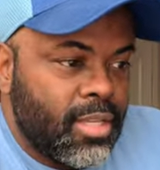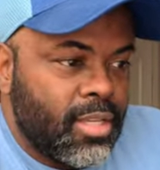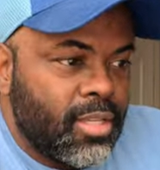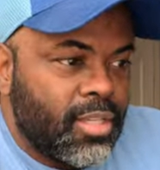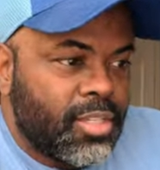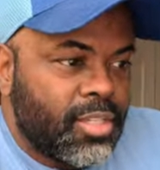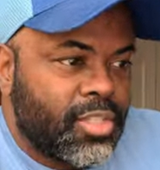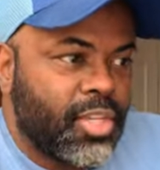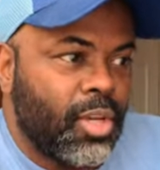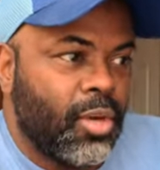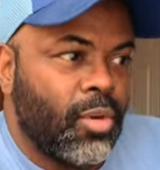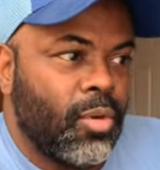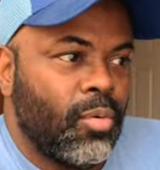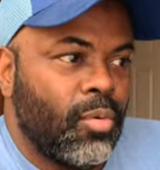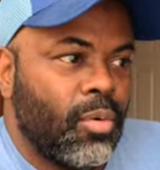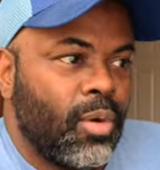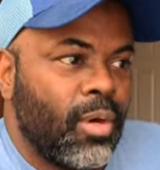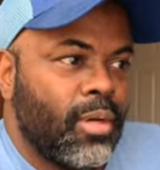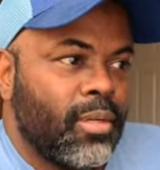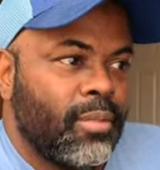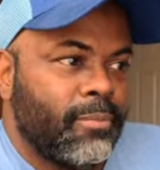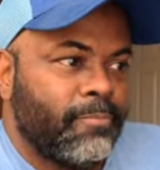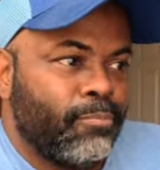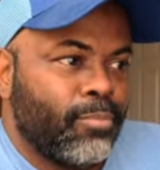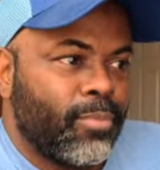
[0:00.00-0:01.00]
So
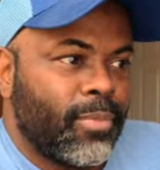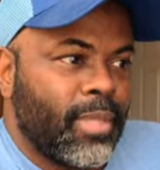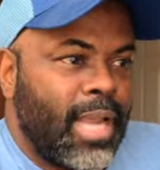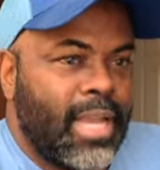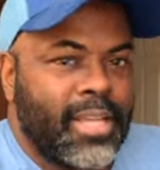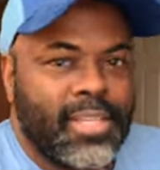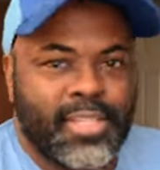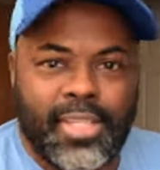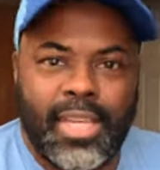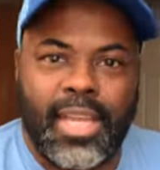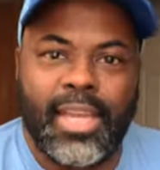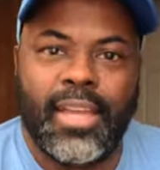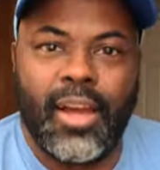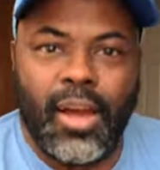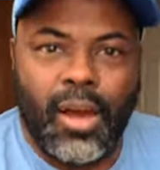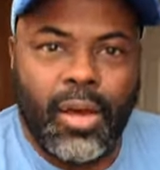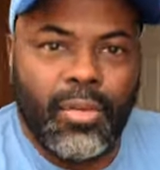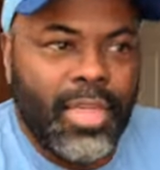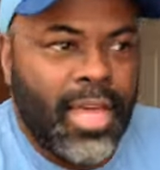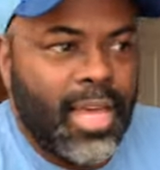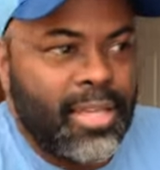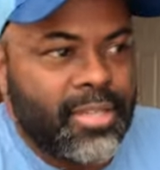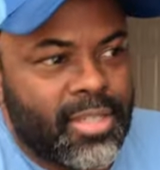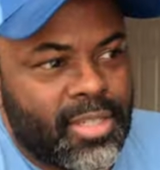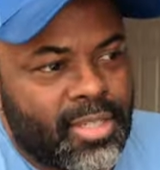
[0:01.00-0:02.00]
I say all
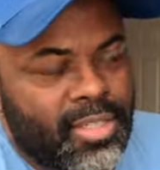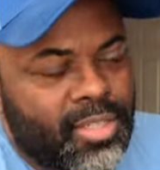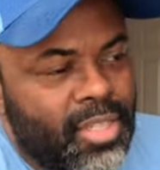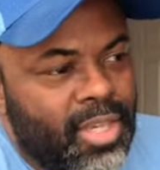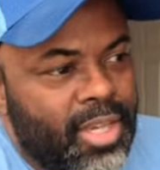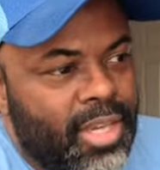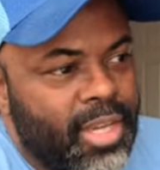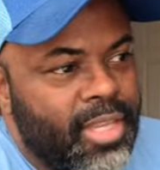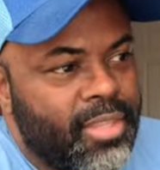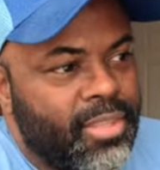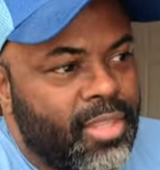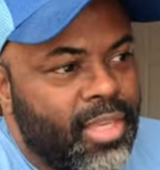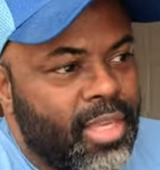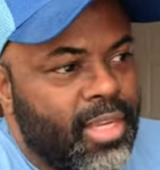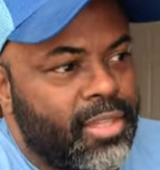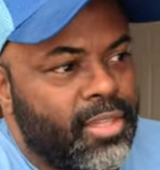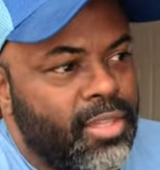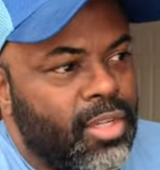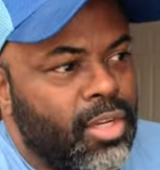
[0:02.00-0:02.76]
that to say that,